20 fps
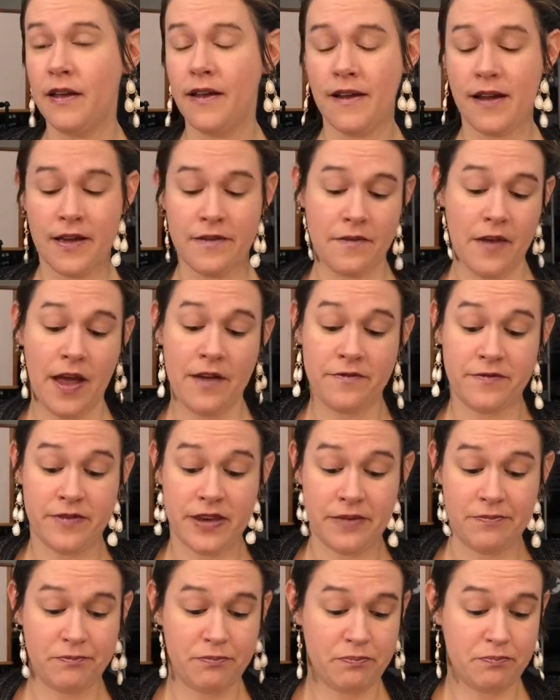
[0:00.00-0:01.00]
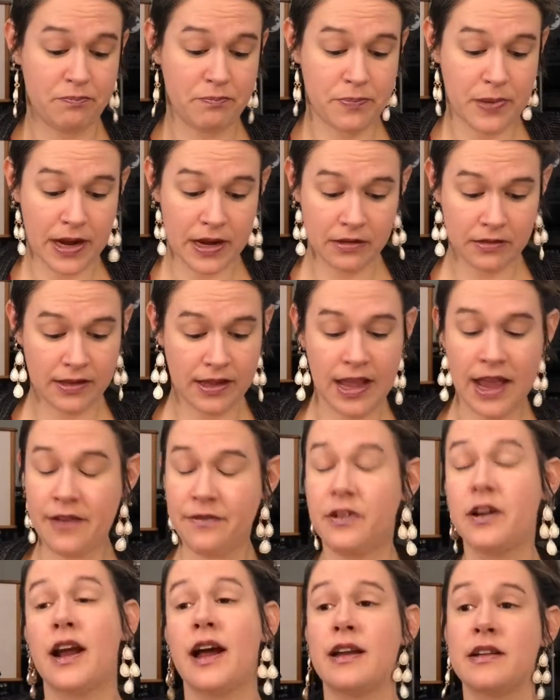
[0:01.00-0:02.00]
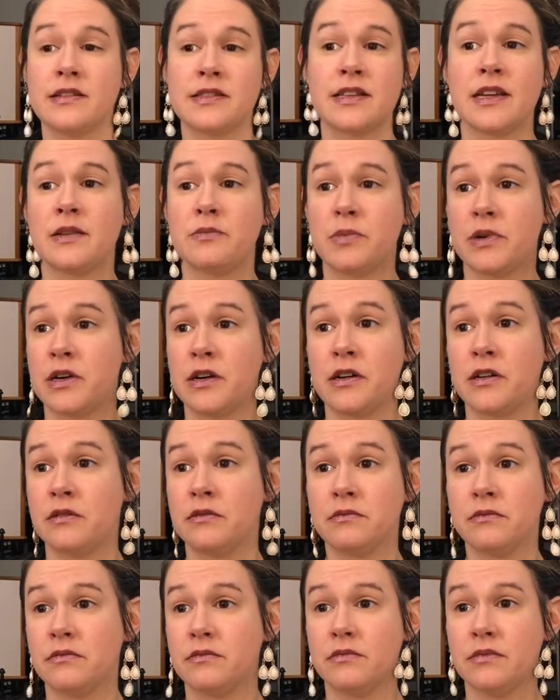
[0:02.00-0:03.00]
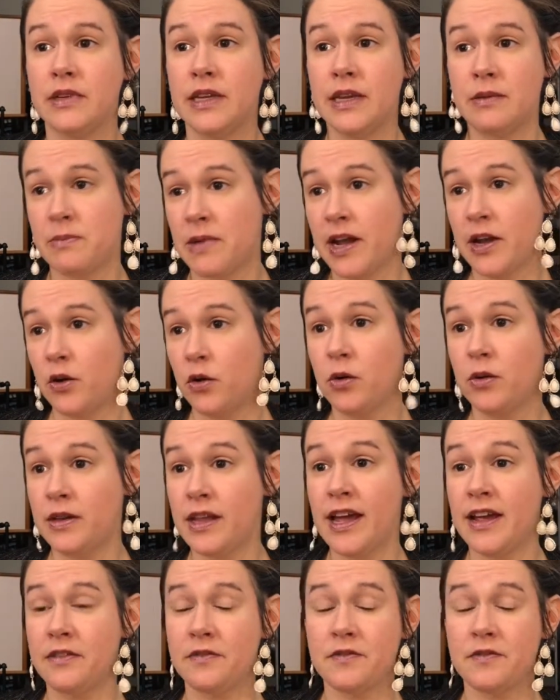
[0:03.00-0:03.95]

I've, I've barely ever had a sunburn in my whole life.